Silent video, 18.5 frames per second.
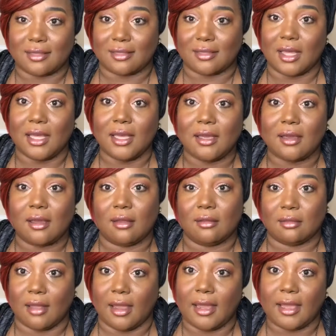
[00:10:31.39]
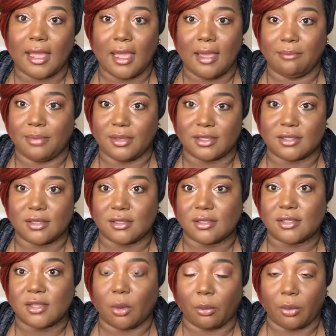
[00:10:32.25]
think like a
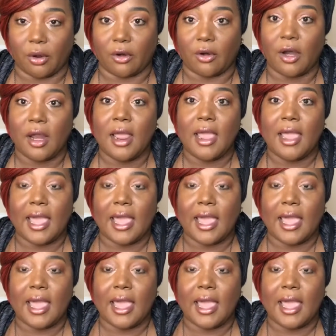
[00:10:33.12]
business owner.